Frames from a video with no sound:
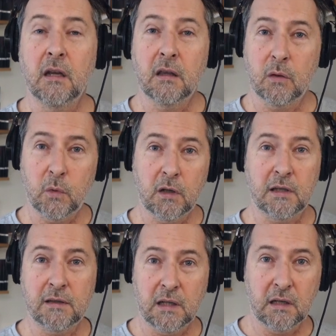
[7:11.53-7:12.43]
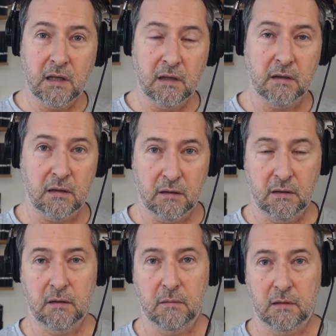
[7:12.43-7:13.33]
The word intelligent
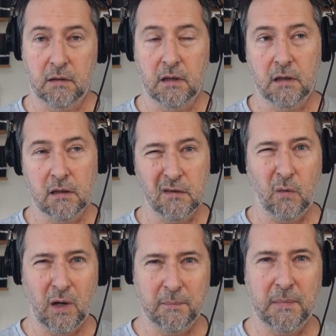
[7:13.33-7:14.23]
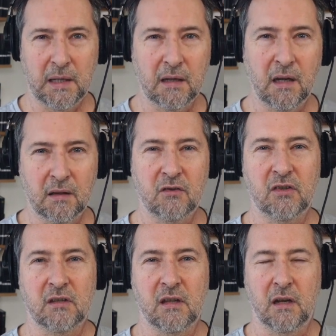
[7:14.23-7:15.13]
doesn't quite mean
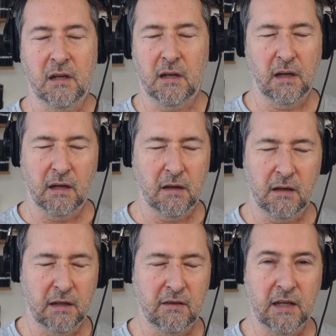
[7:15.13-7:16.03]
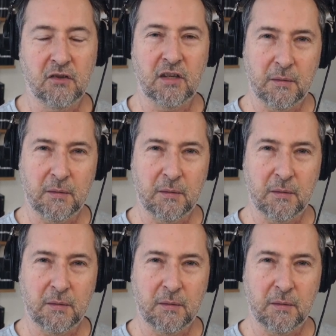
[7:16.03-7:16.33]
cultured, uh, uh, uh, intelligent.